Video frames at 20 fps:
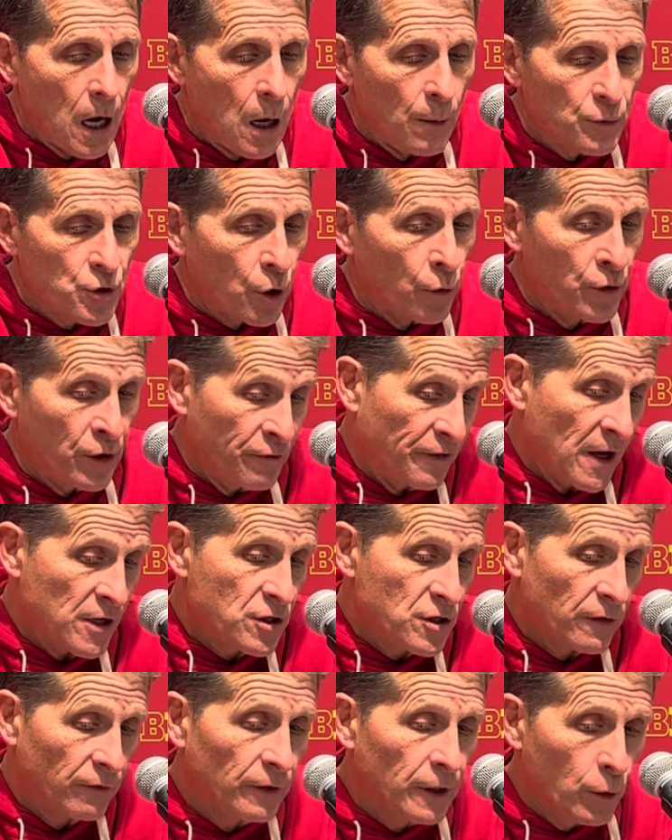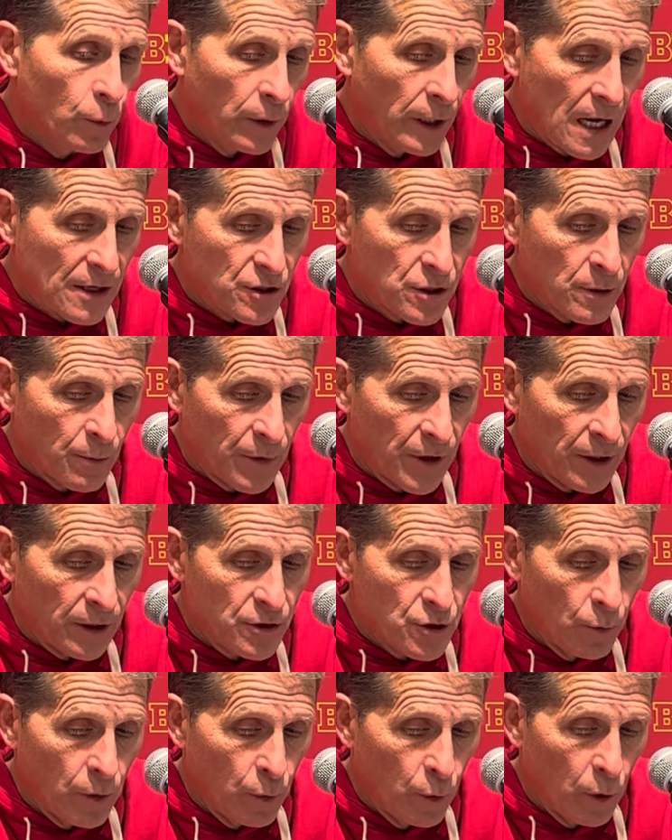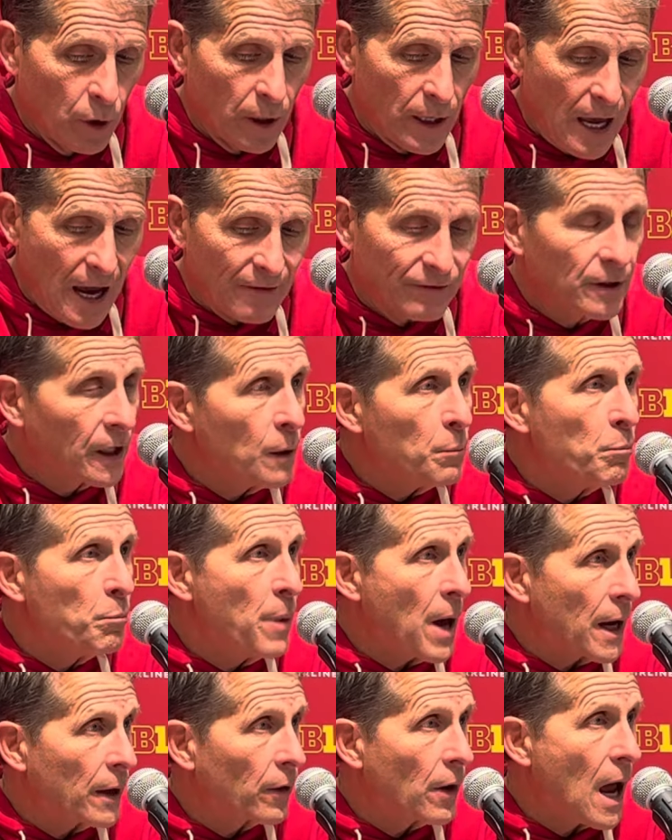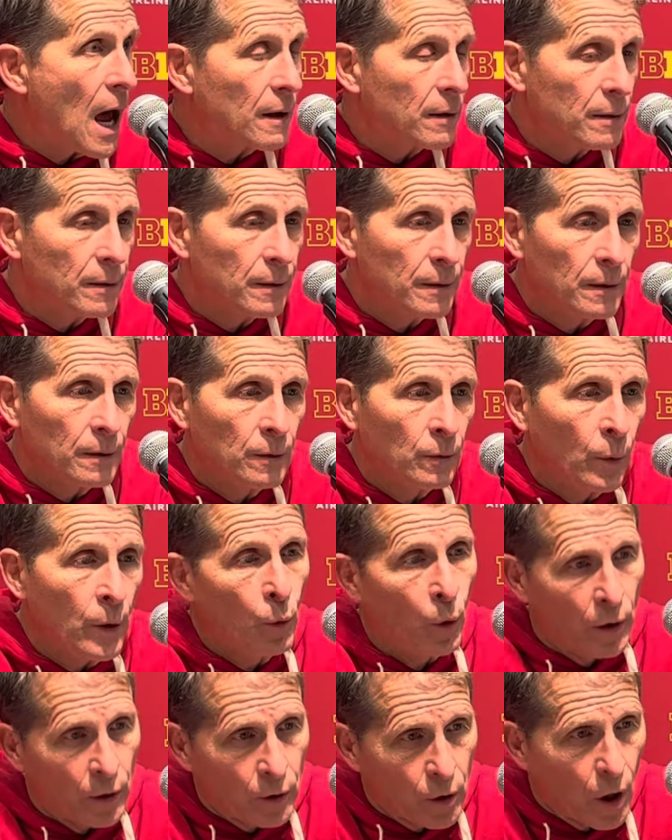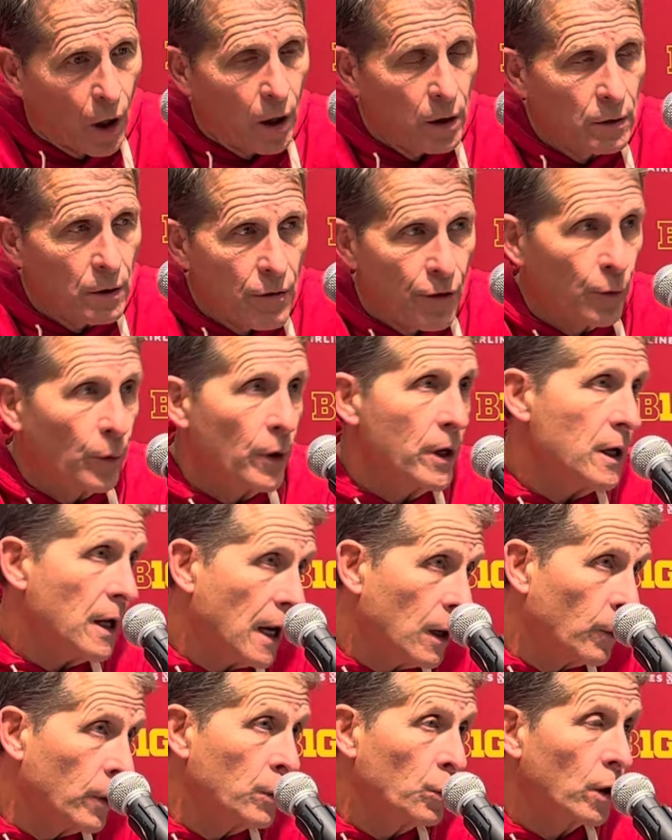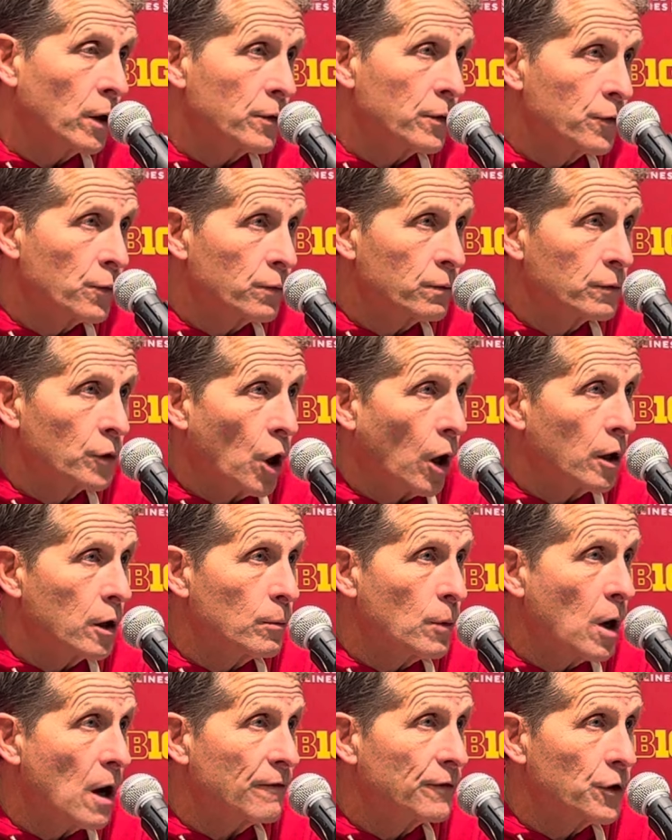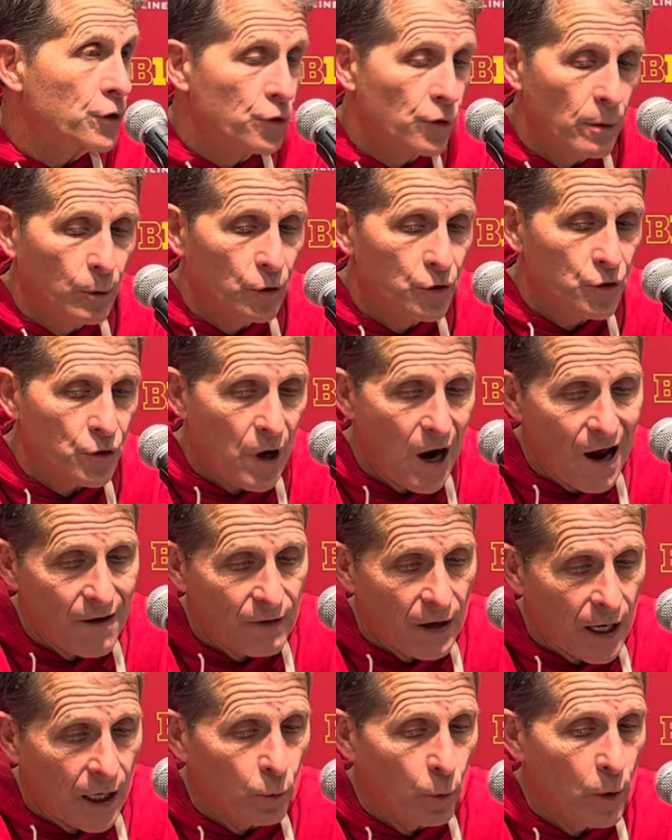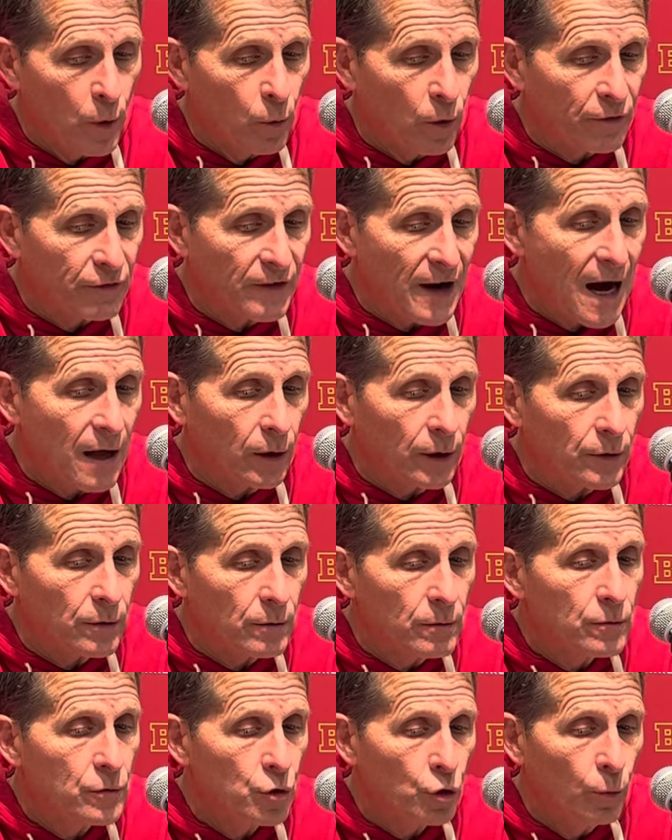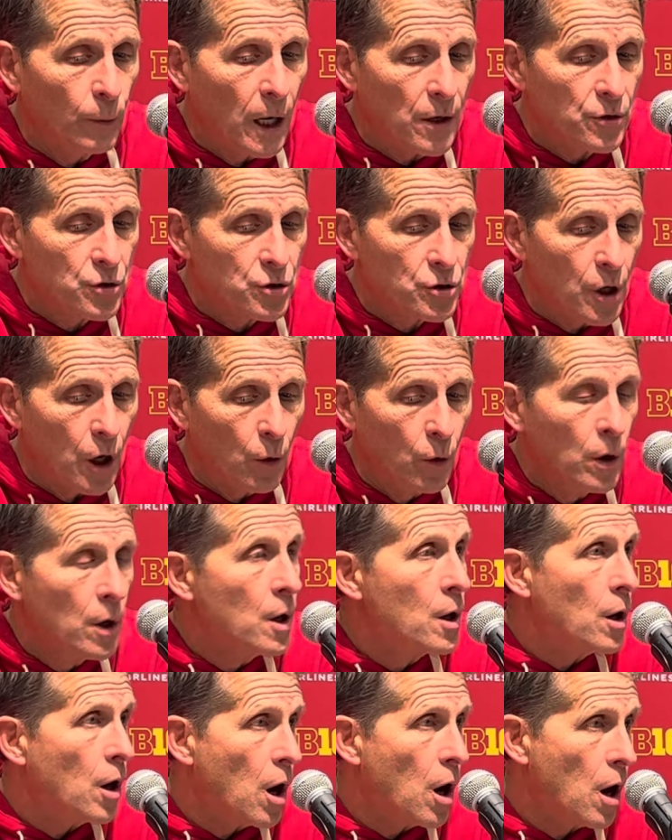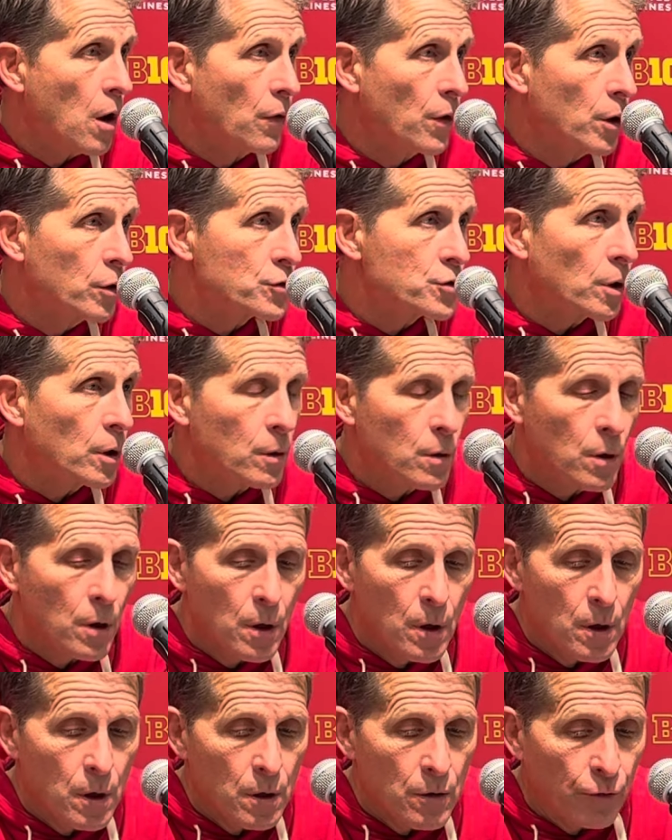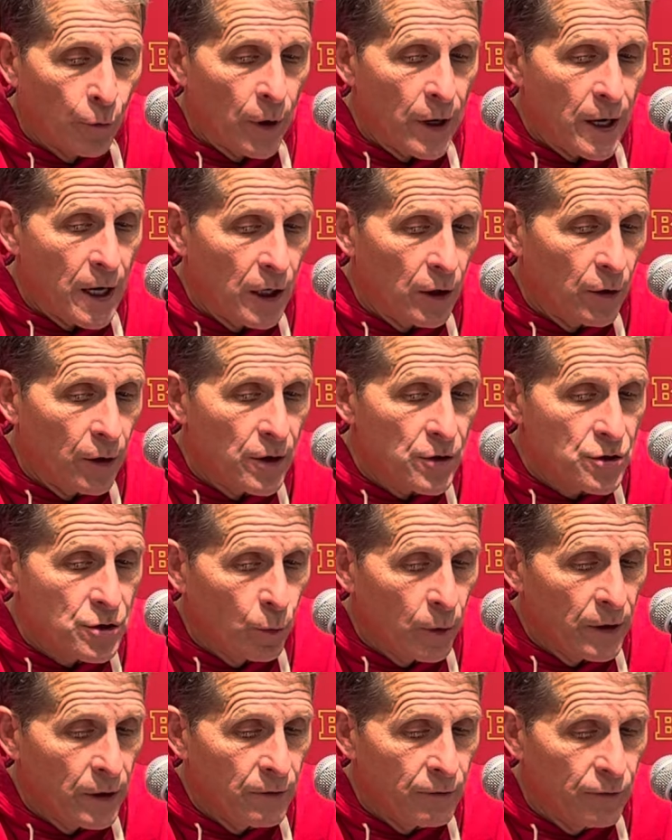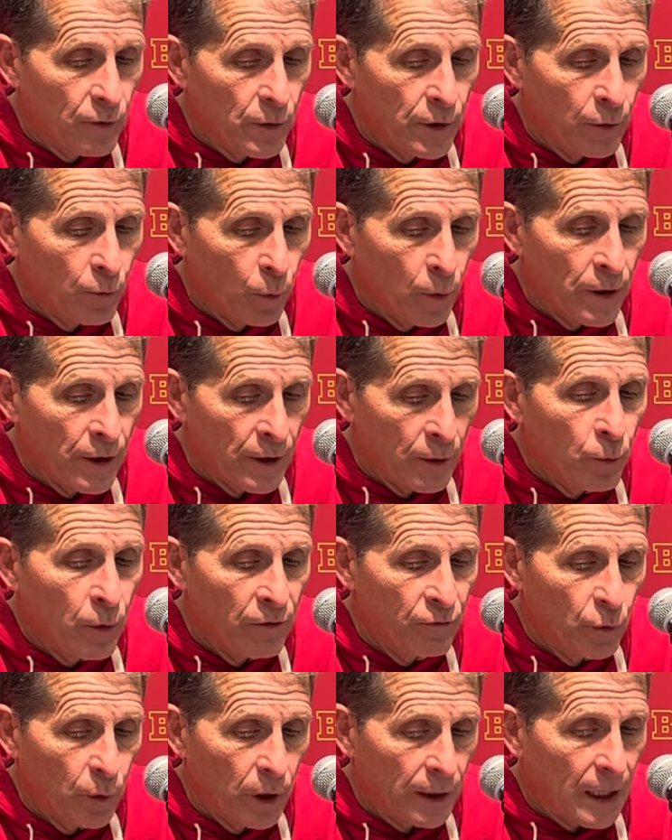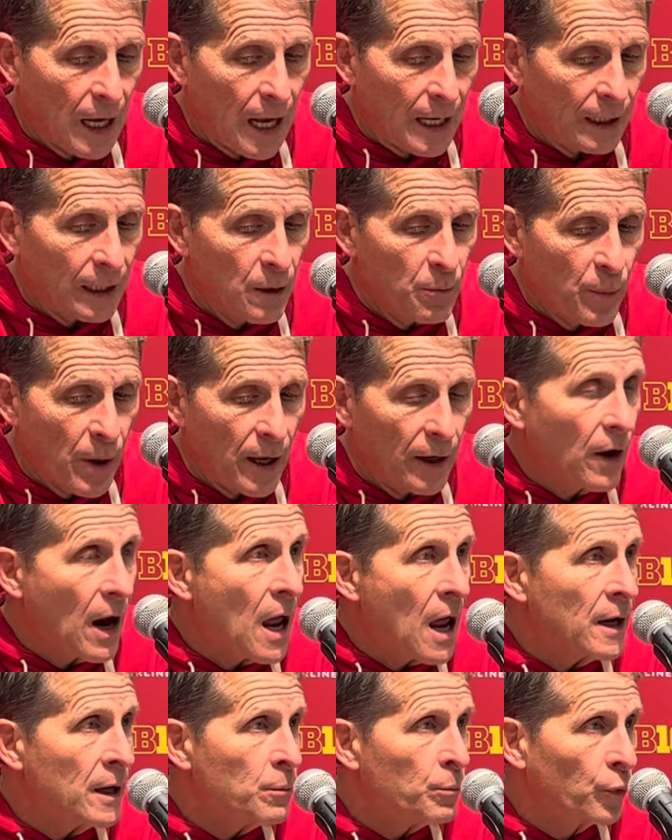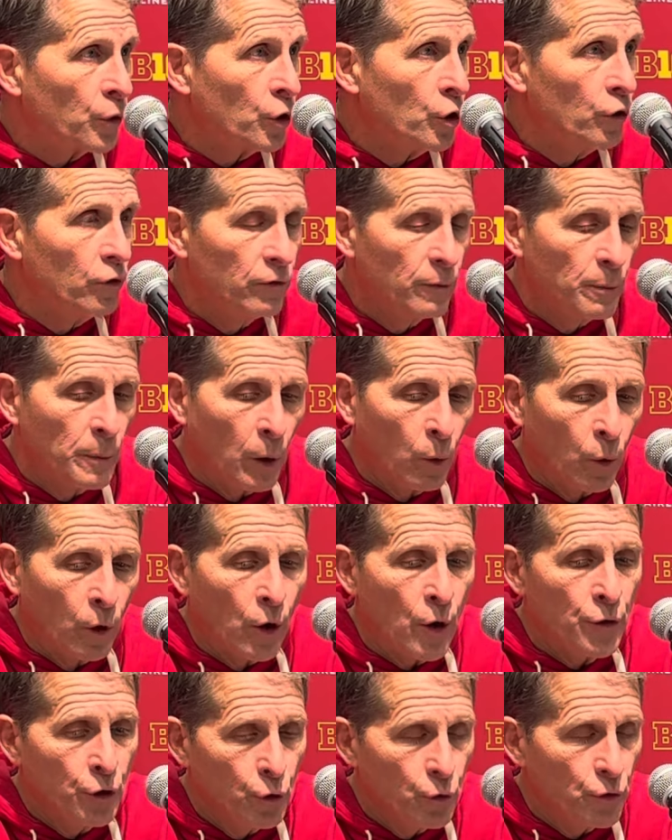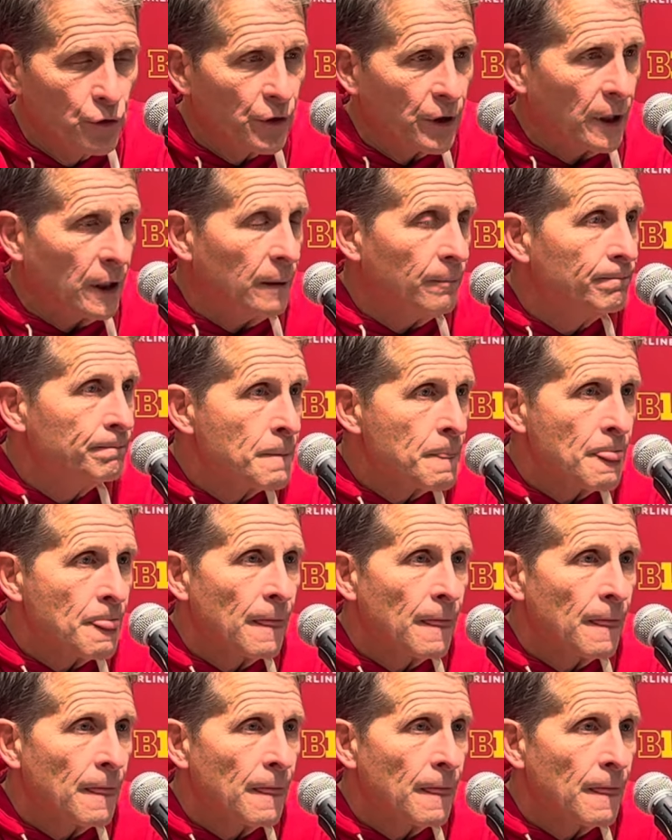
So defensively, we got some things that we really have to get better at. We weren't guarding the 3, and we weren't guarding them off the dribble drive, and we were fouling too much. So all those are 3 areas that we've really got to get better at and improve. But we're a new team.